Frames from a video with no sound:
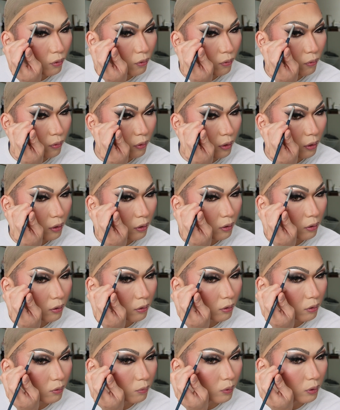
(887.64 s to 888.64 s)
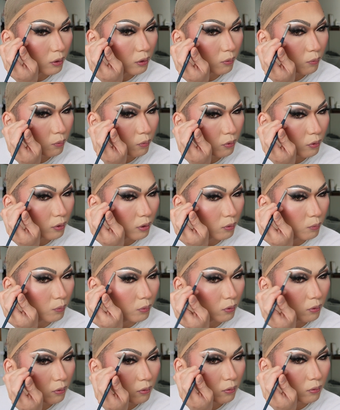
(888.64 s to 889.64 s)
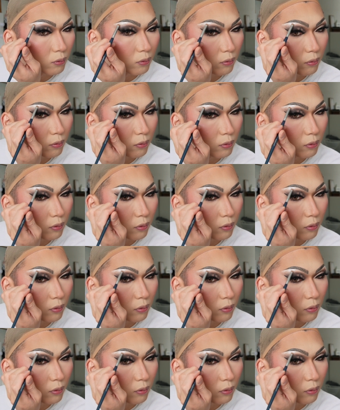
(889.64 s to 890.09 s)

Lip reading: Right under my brow bone.